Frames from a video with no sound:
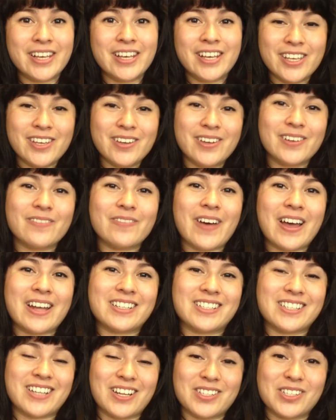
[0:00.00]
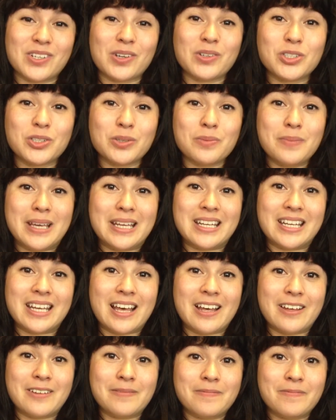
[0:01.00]
You can find us on social
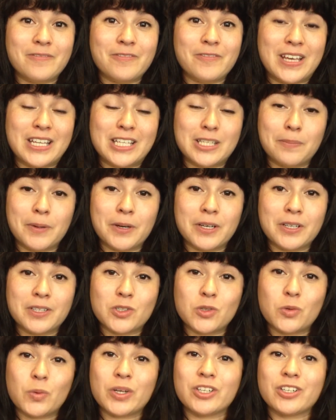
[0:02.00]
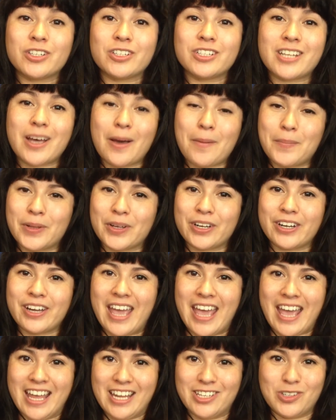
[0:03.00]
media, Facebook, Twitter, Tumblr,
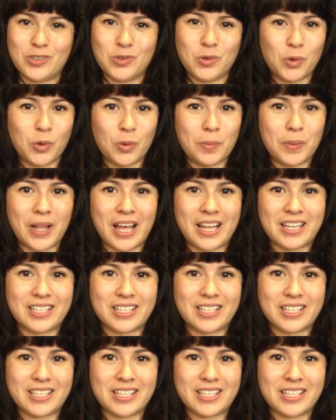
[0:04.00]
and Google+.